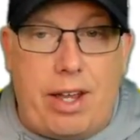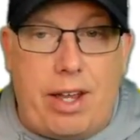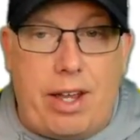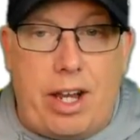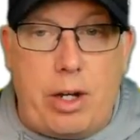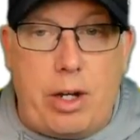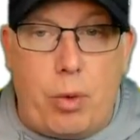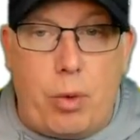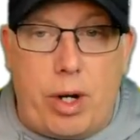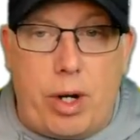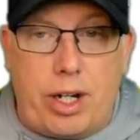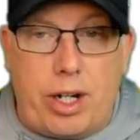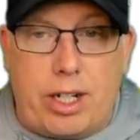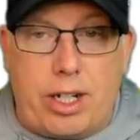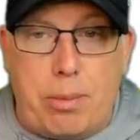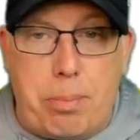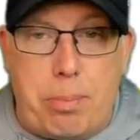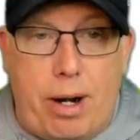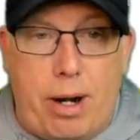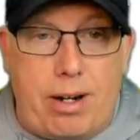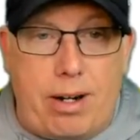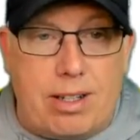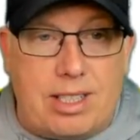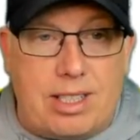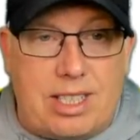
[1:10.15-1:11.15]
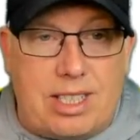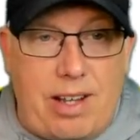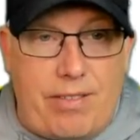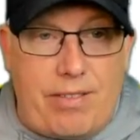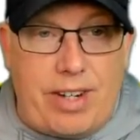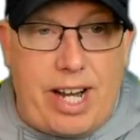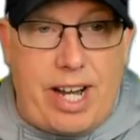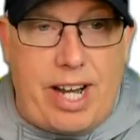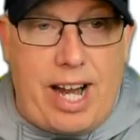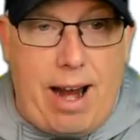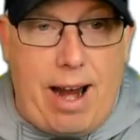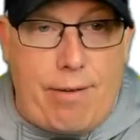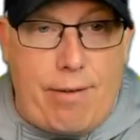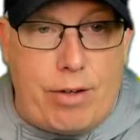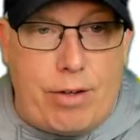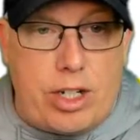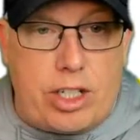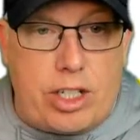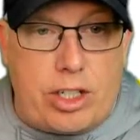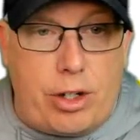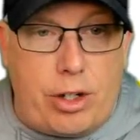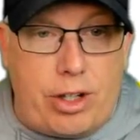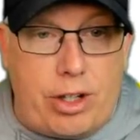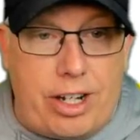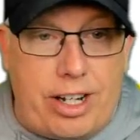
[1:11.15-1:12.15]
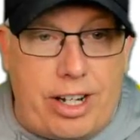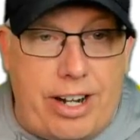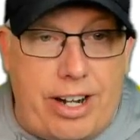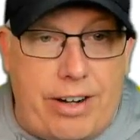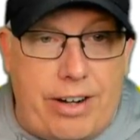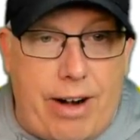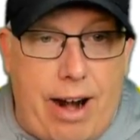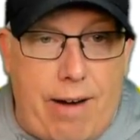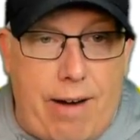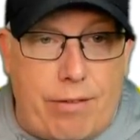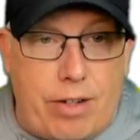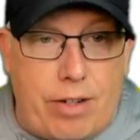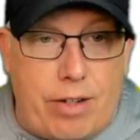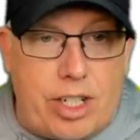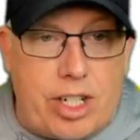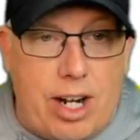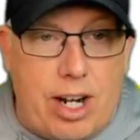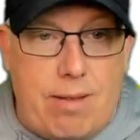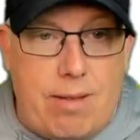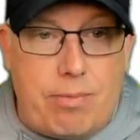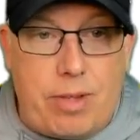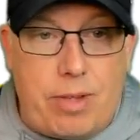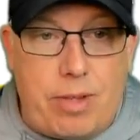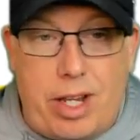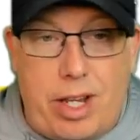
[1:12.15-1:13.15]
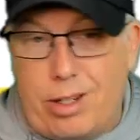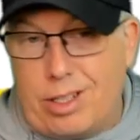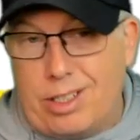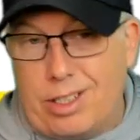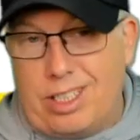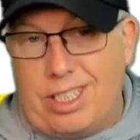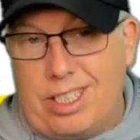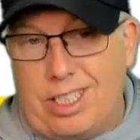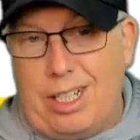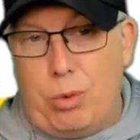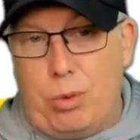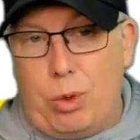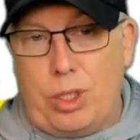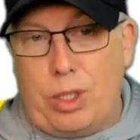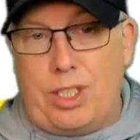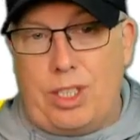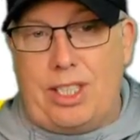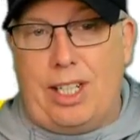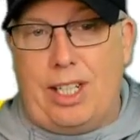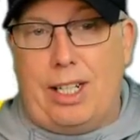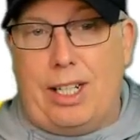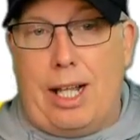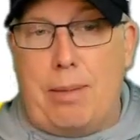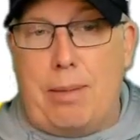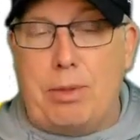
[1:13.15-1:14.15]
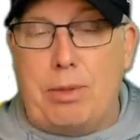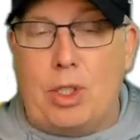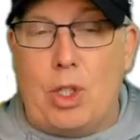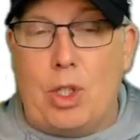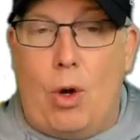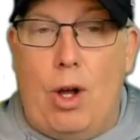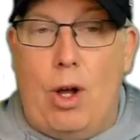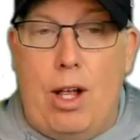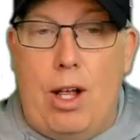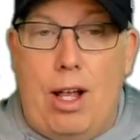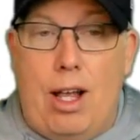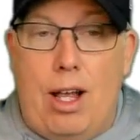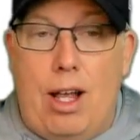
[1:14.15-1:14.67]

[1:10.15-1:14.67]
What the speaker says: And you want to compare the seven-day average to the year average, and you can see we're still up. So